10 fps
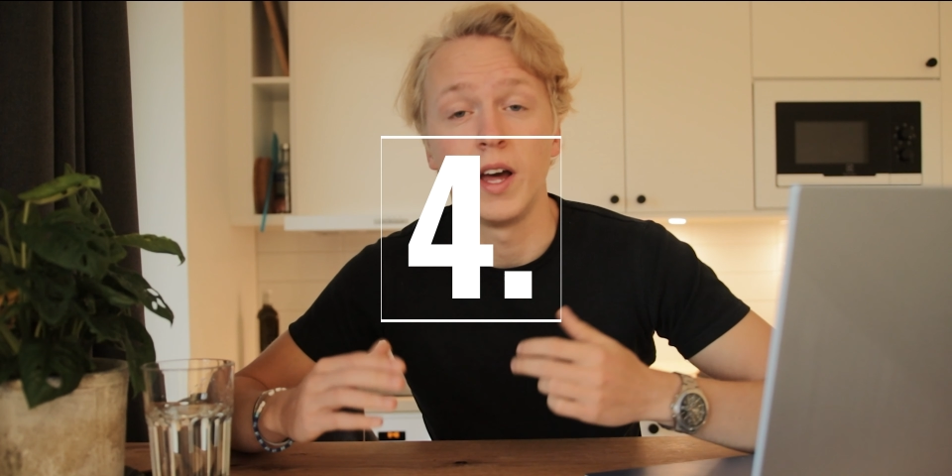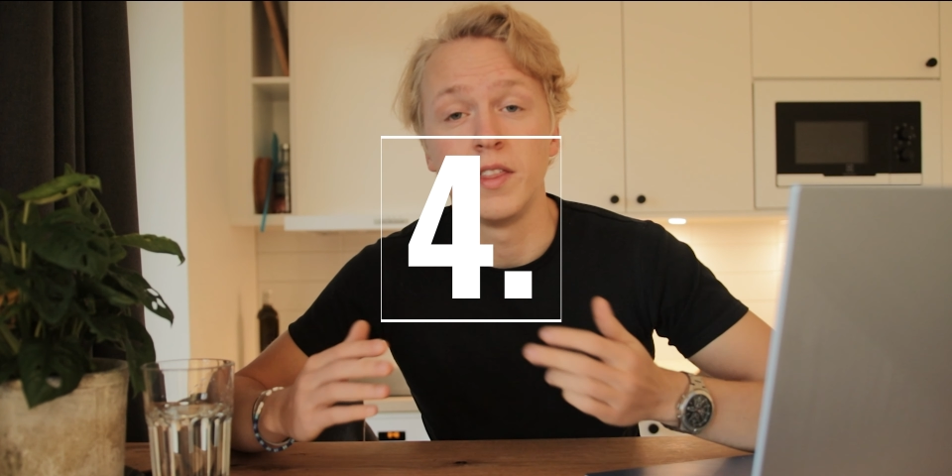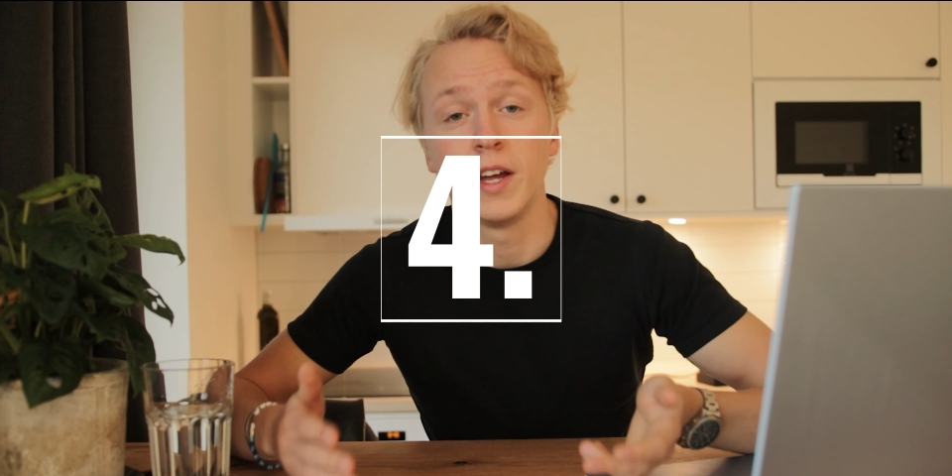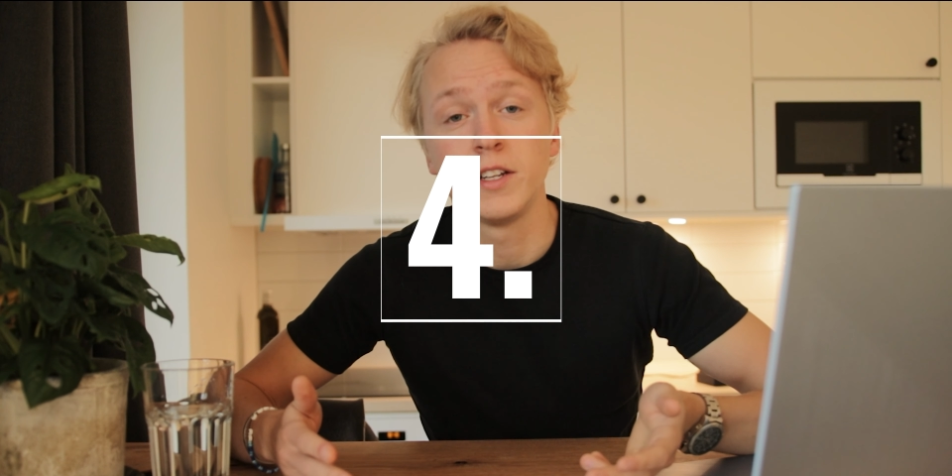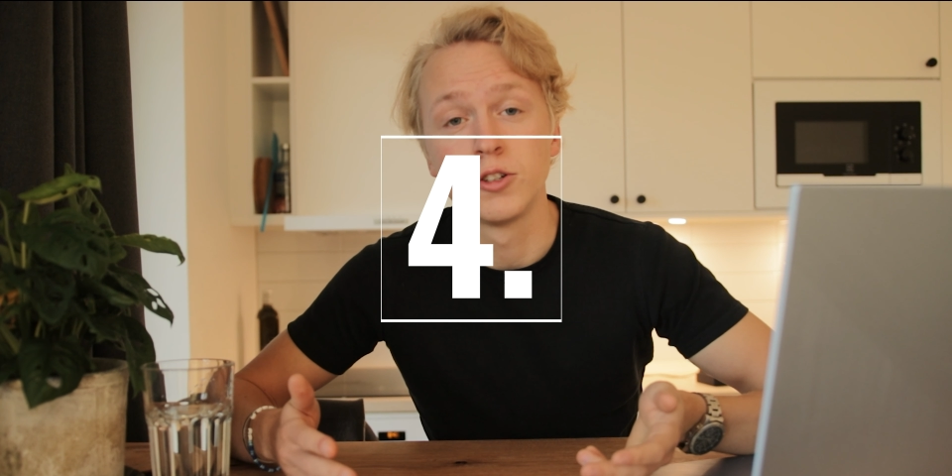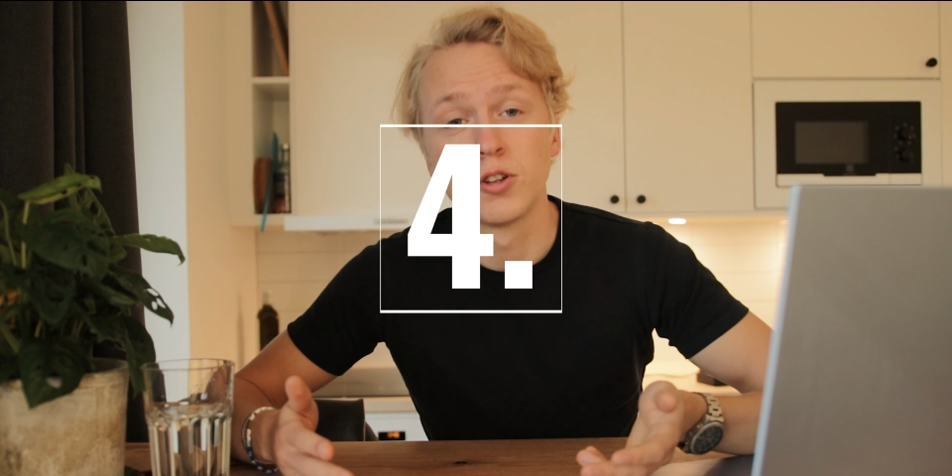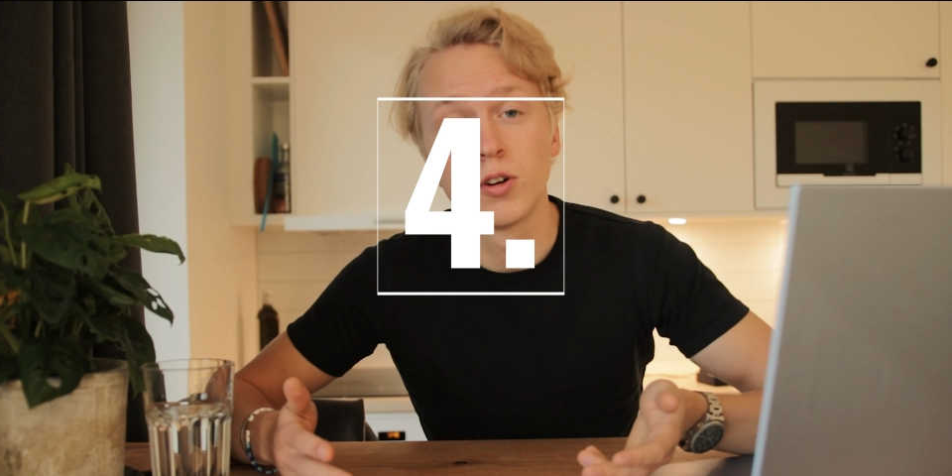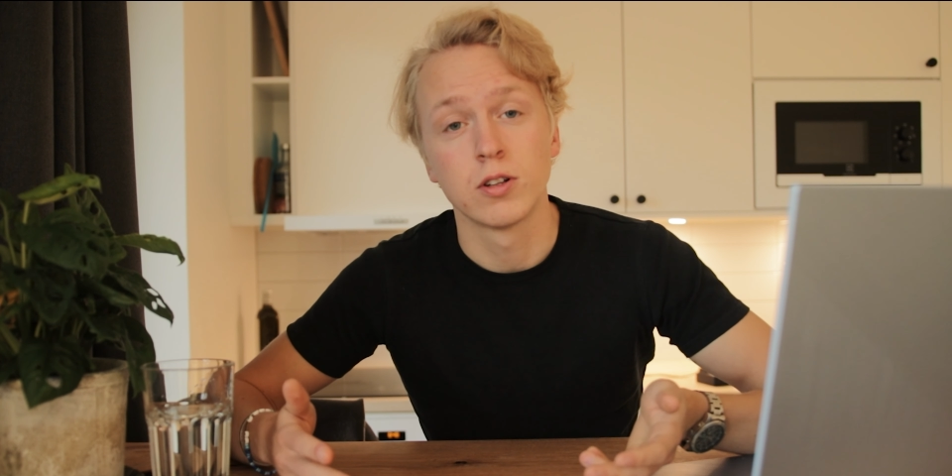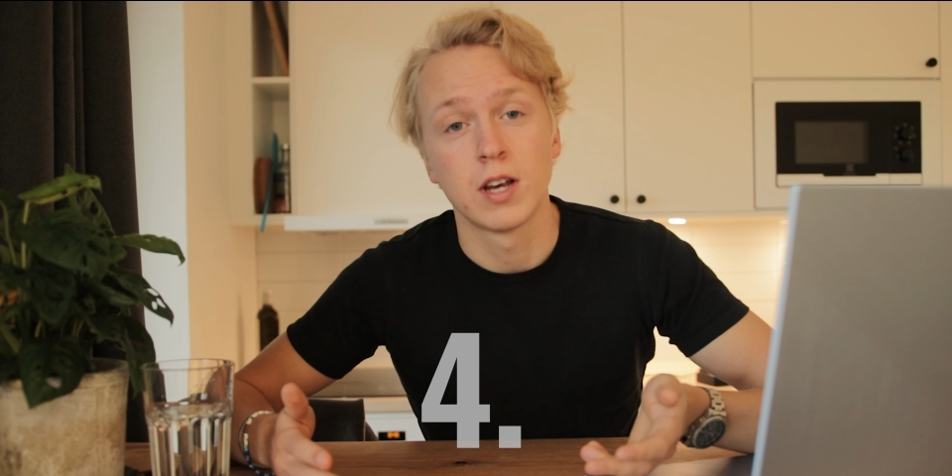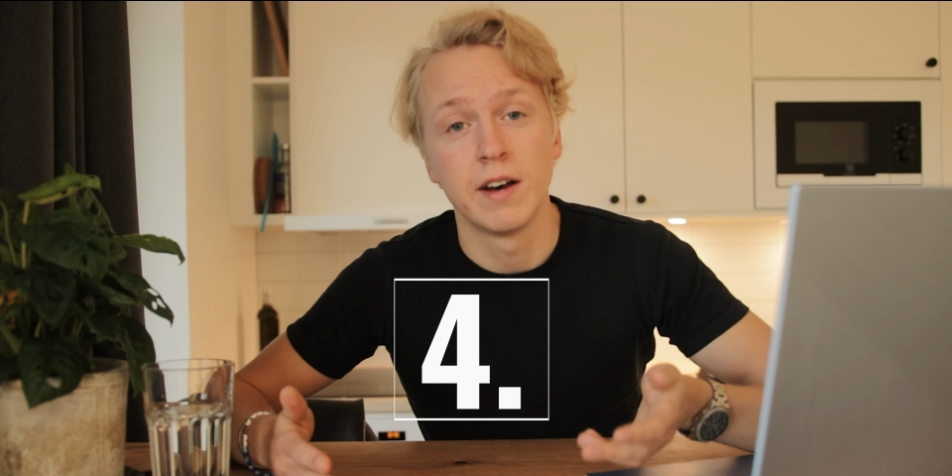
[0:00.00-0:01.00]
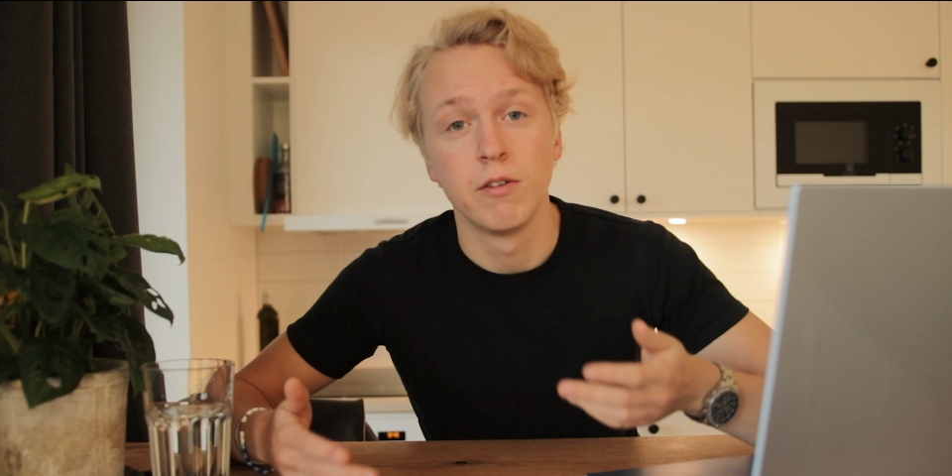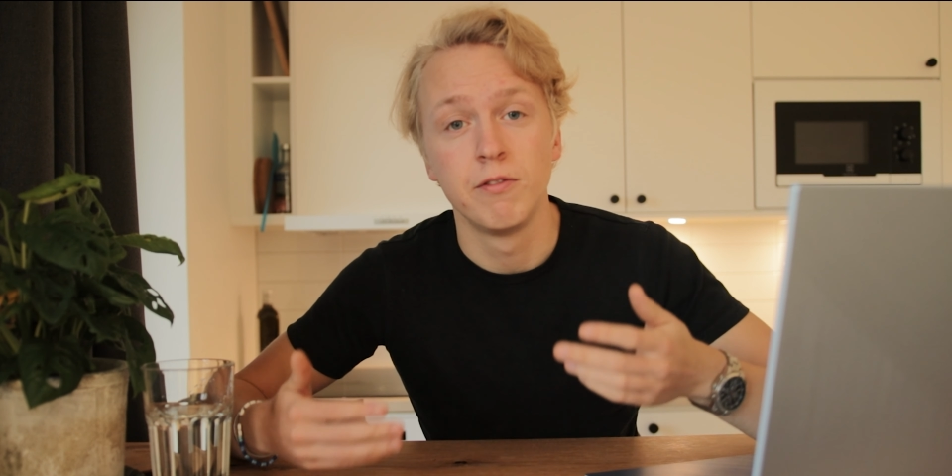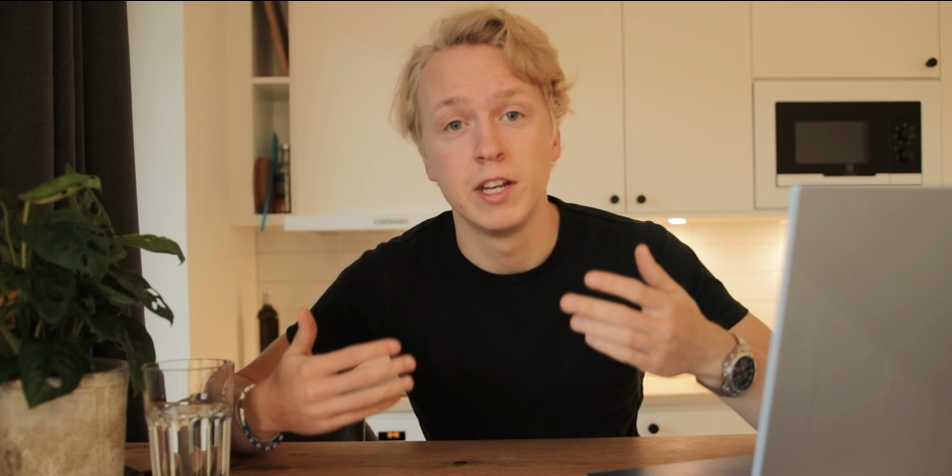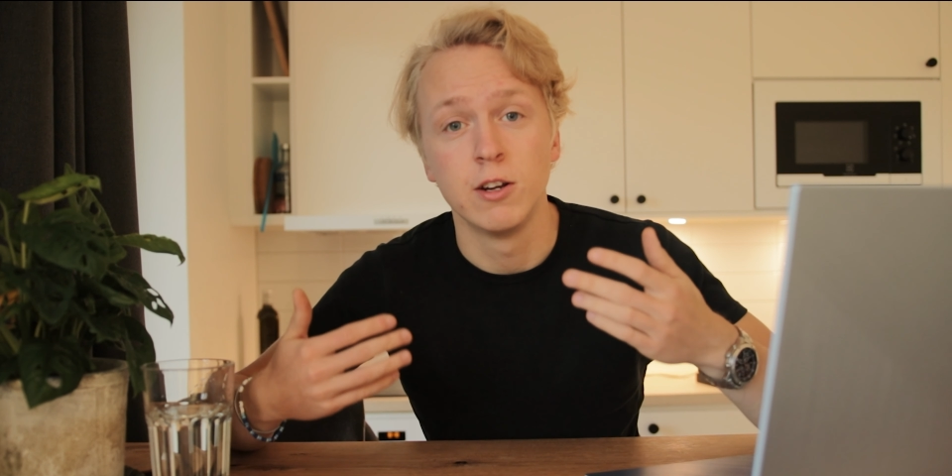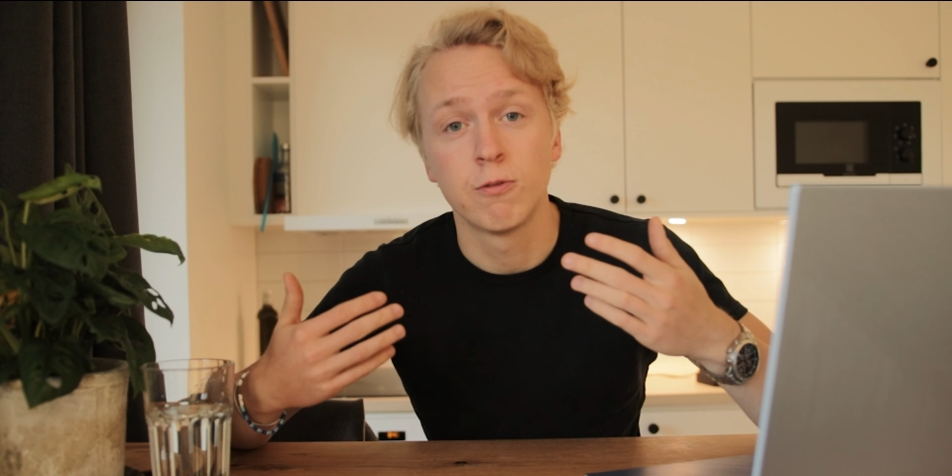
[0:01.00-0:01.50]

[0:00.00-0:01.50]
And then you should also have a video